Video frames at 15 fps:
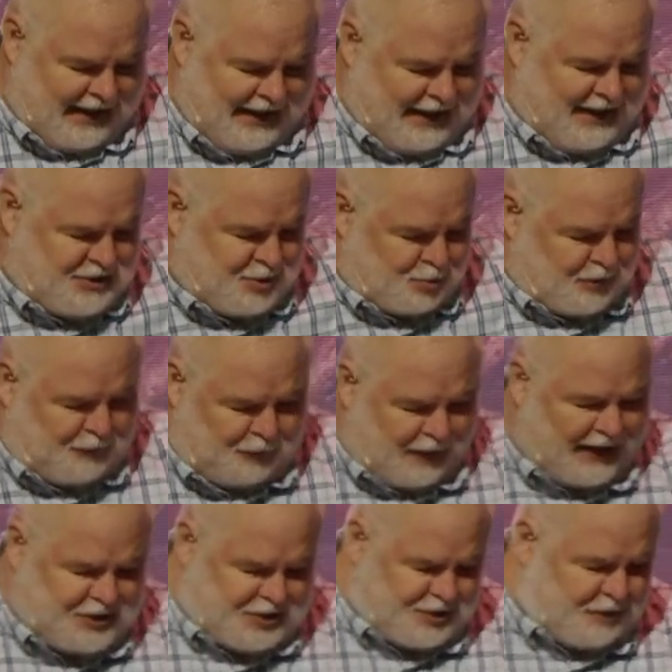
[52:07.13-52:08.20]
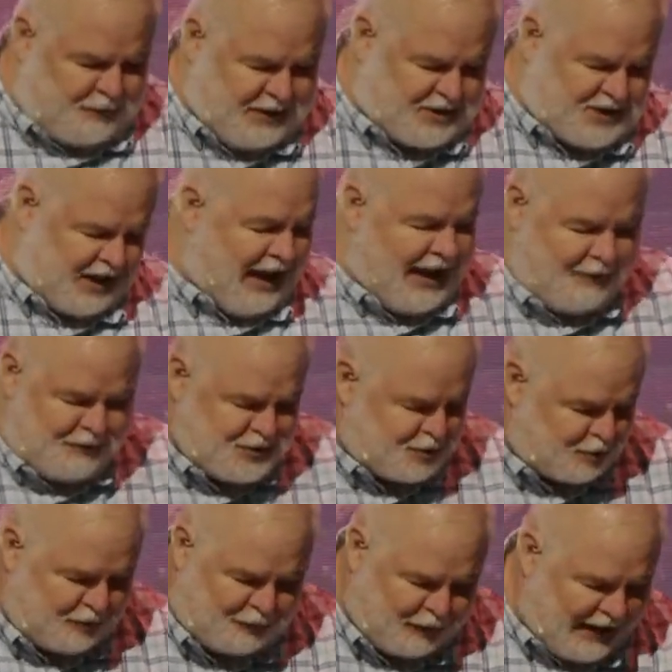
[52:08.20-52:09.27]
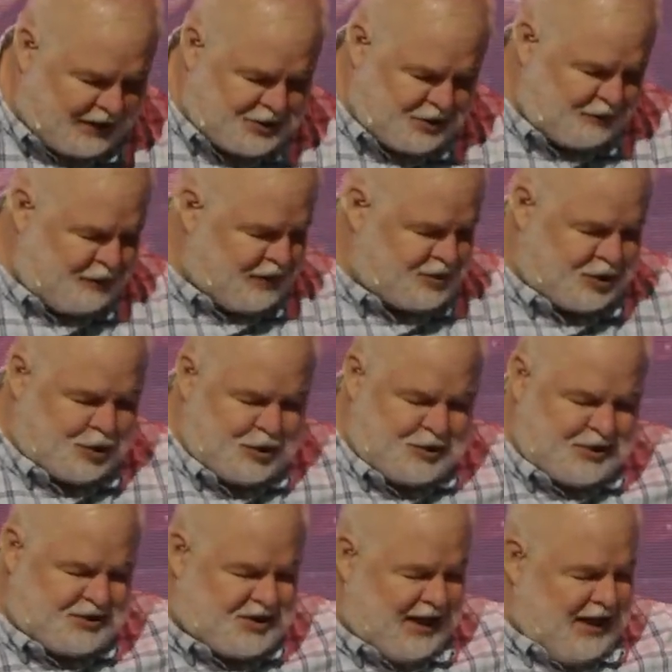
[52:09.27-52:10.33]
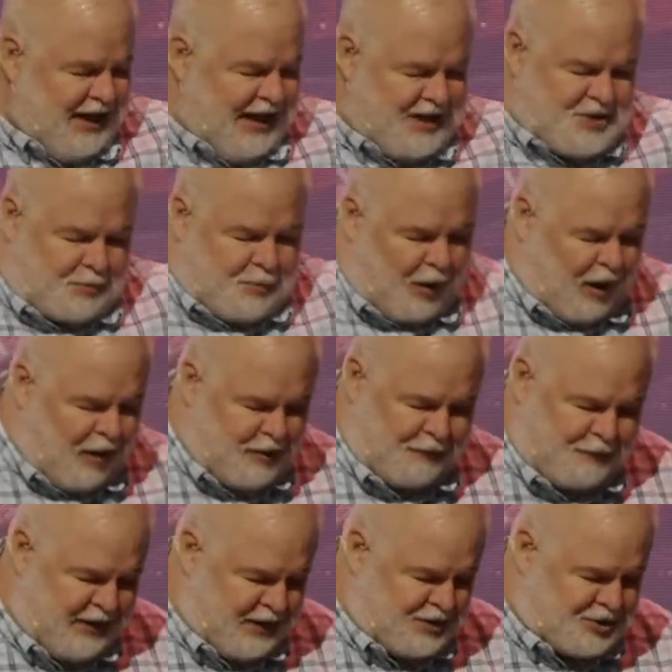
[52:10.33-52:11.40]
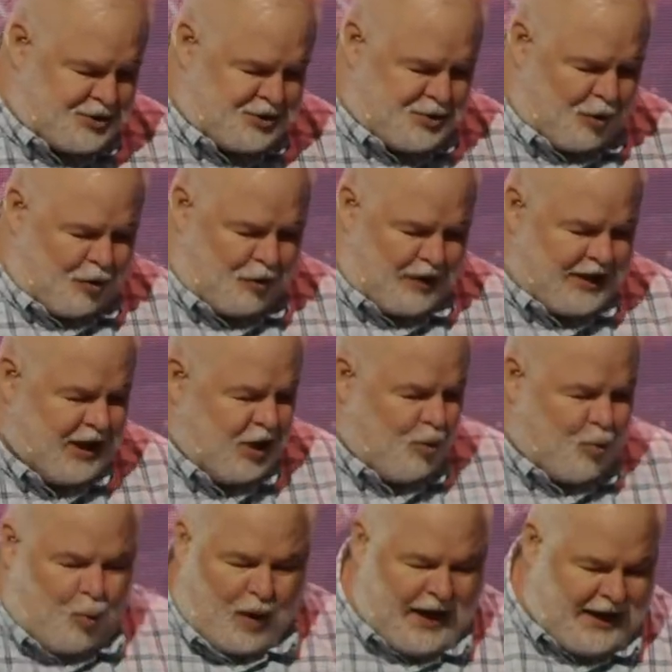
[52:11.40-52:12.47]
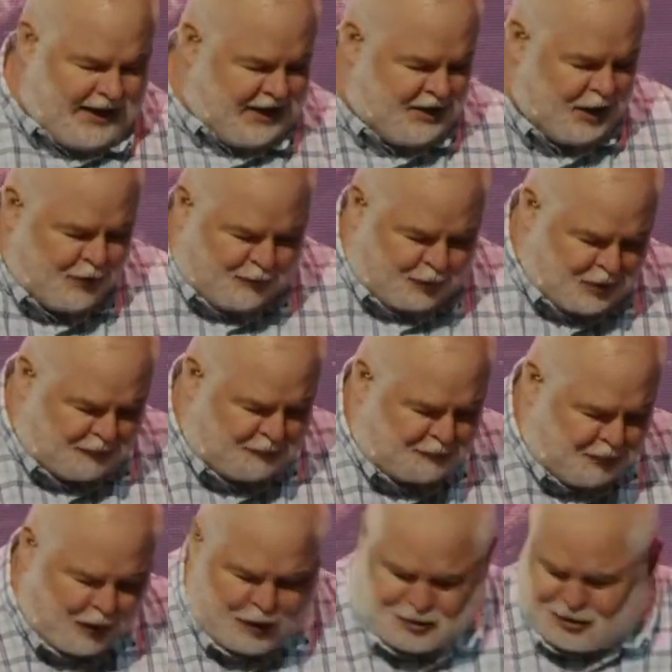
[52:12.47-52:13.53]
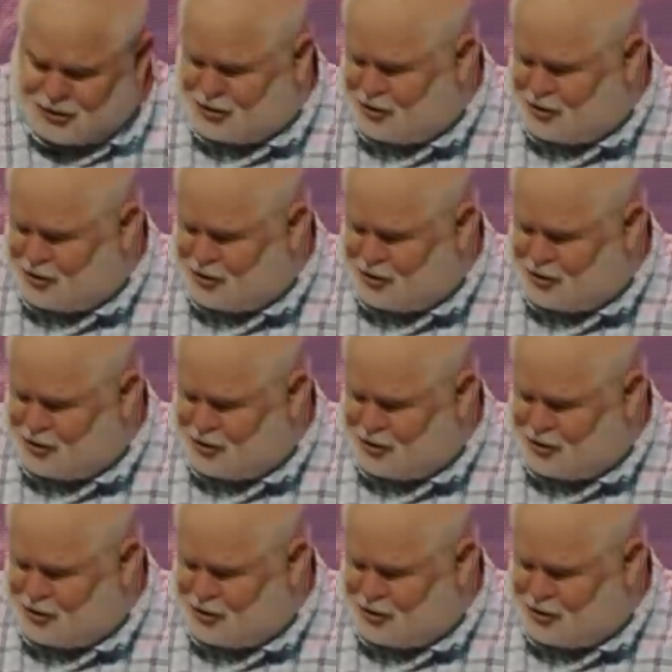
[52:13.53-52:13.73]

As a reflection of his life, as a reflection of his goodness, as a part of his story, waiting for the first